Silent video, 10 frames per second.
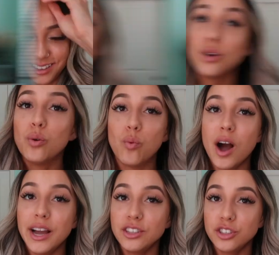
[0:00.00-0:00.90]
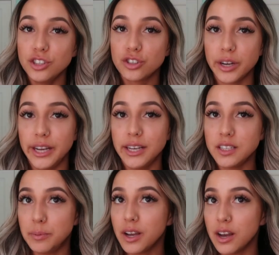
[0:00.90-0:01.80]
So why it turns green
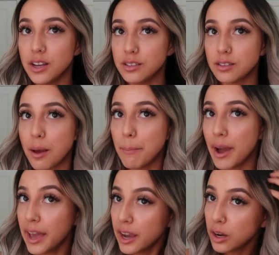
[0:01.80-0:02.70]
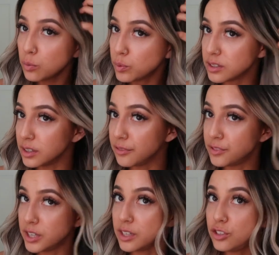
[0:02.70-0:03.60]
is because my hair was
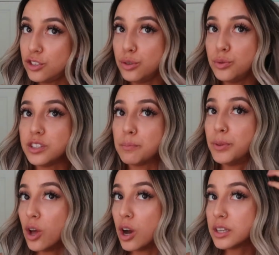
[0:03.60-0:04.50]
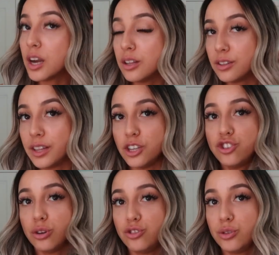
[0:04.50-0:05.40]
lifted to this blonde color that I
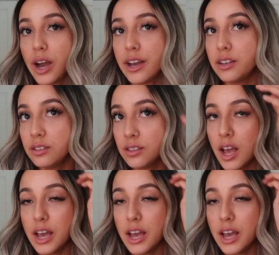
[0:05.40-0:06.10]
showed you guys.